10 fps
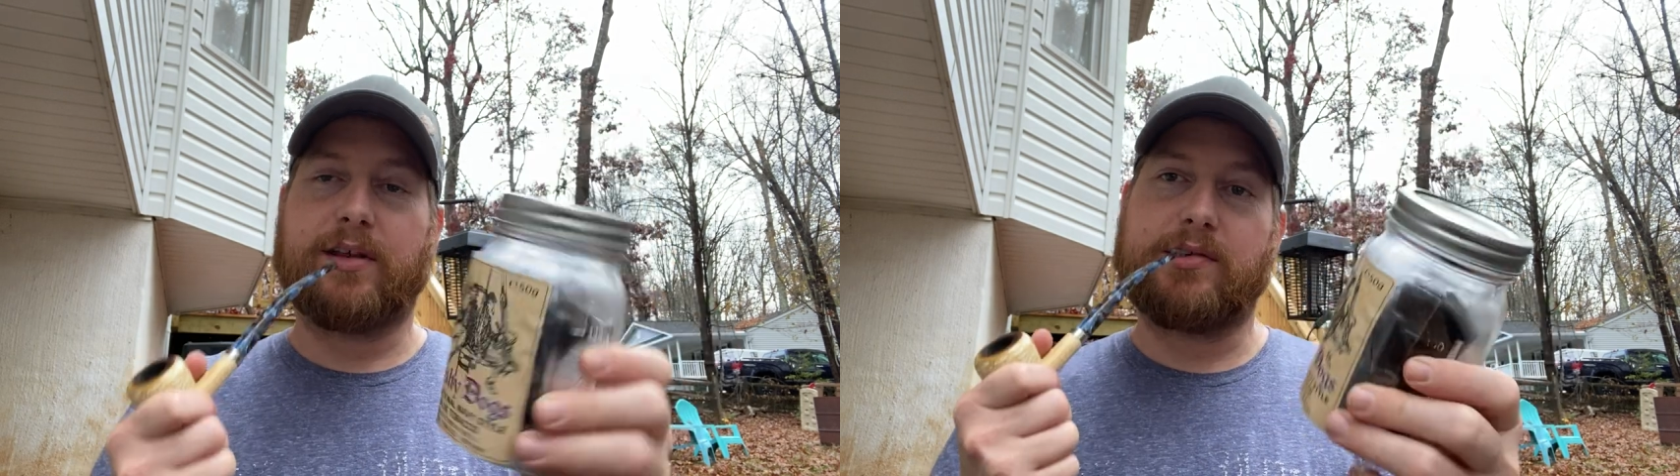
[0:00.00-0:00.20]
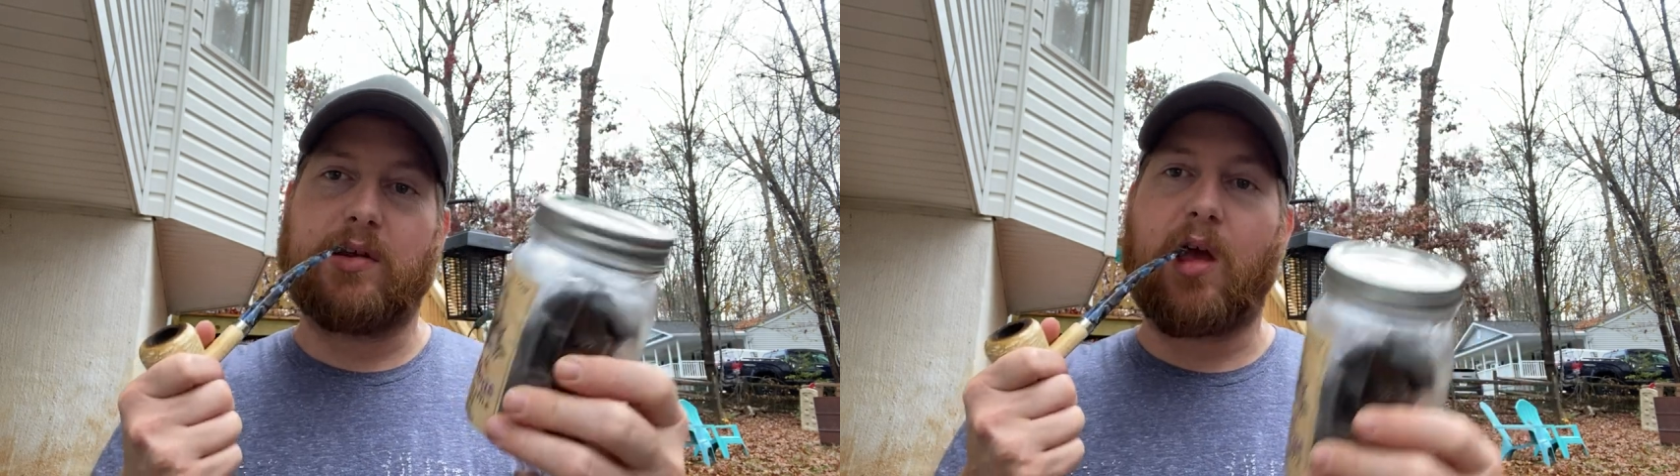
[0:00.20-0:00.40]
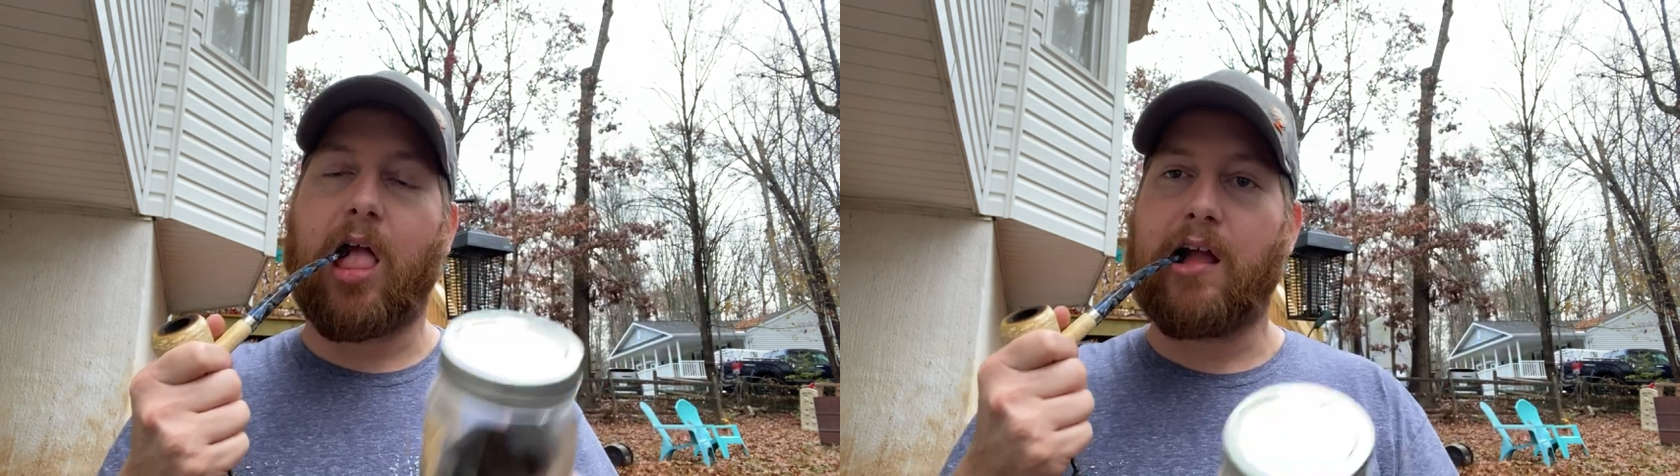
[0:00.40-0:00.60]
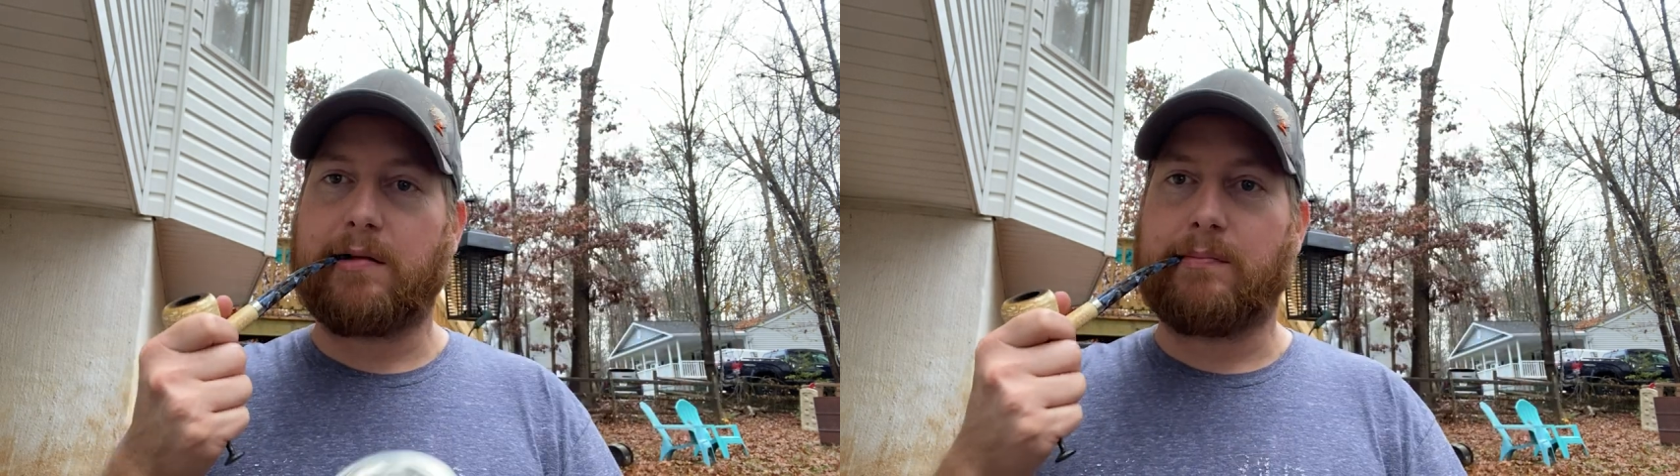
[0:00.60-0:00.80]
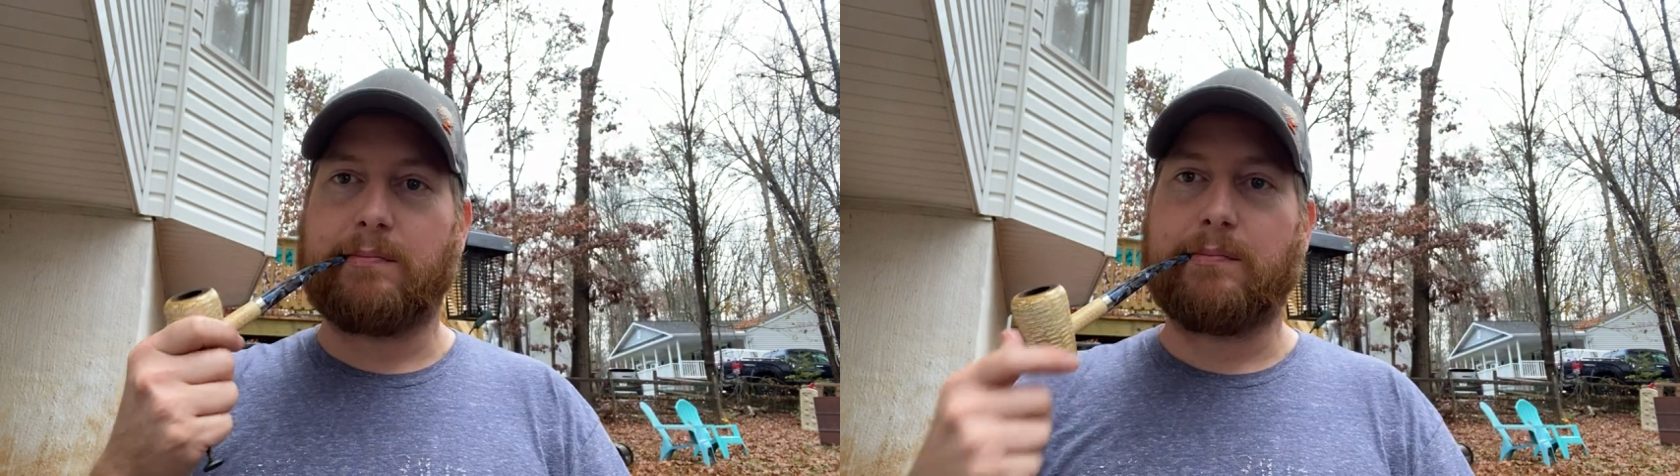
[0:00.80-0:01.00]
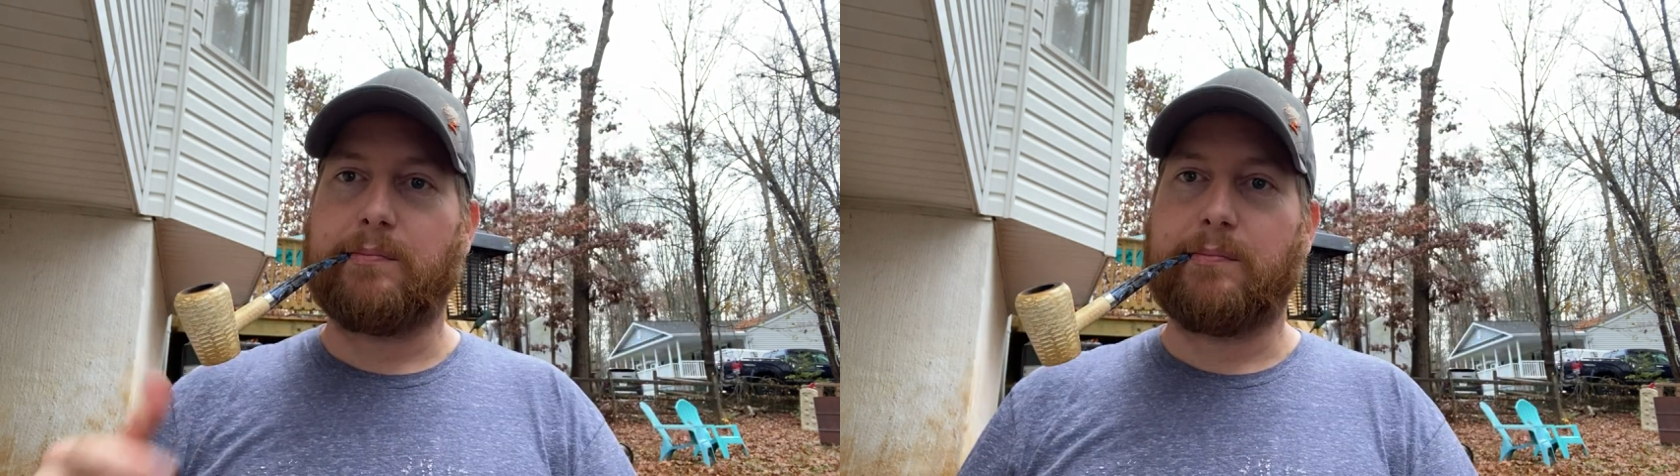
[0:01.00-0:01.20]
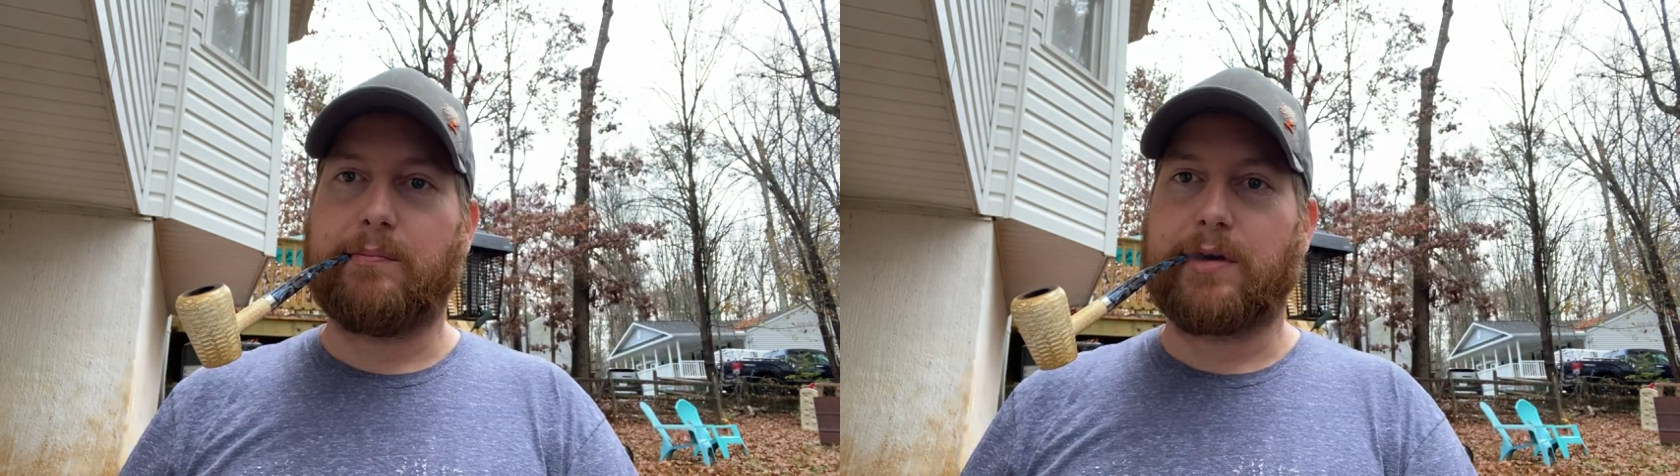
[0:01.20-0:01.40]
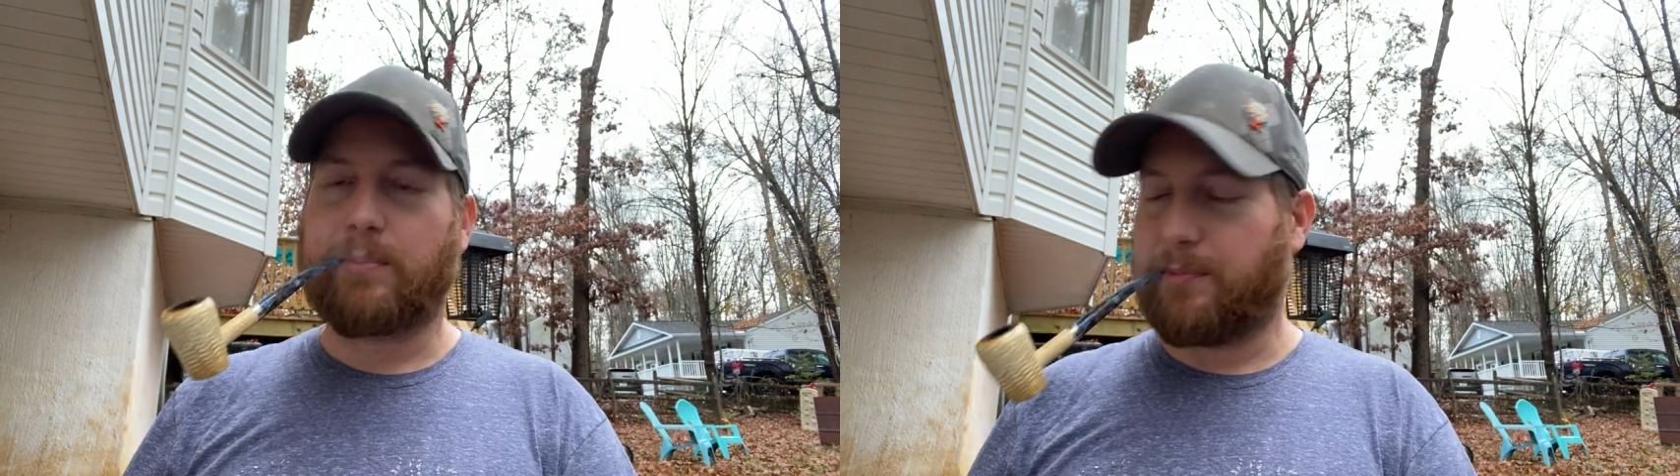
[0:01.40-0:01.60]
So,
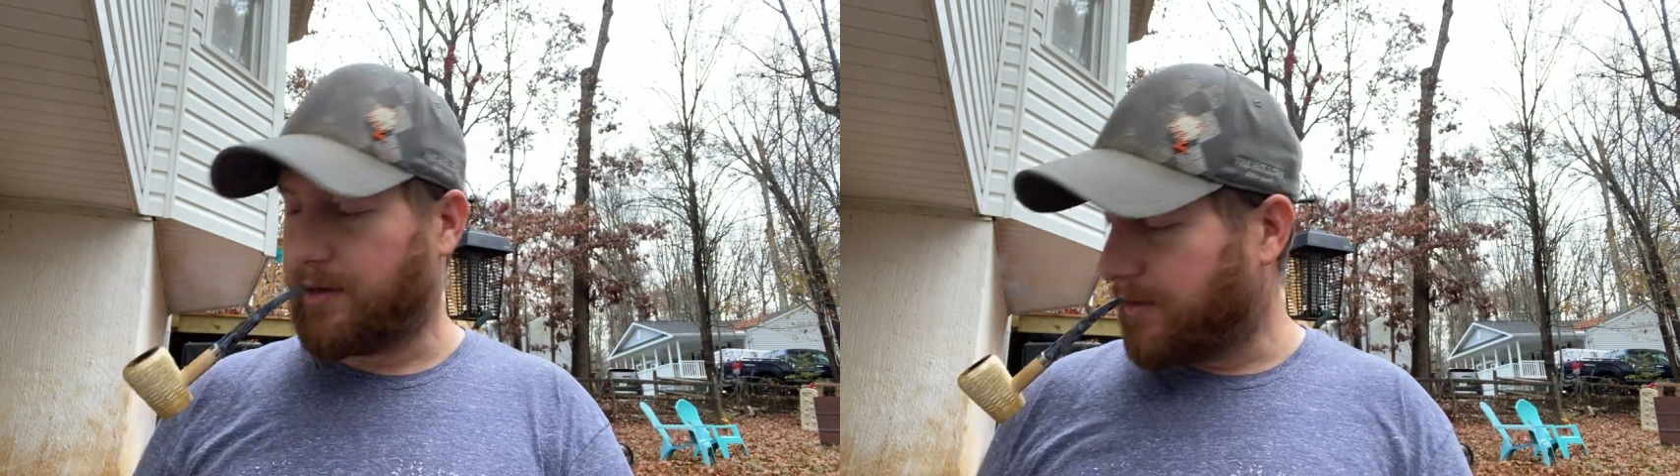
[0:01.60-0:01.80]
but